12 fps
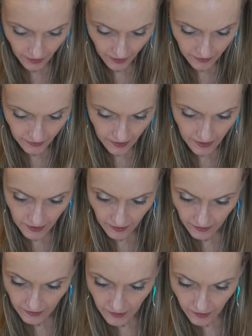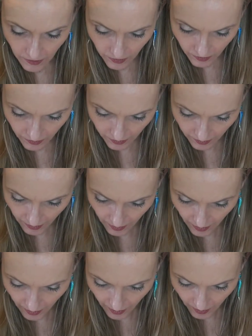And then
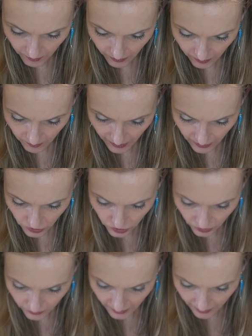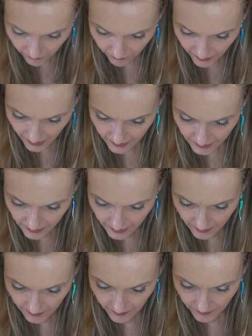I'm going to make sure that it fits
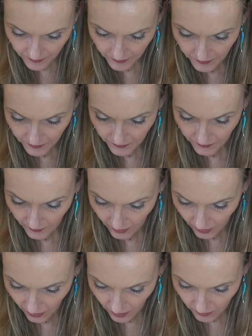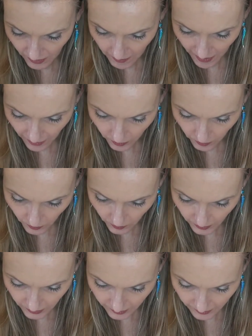on my backer board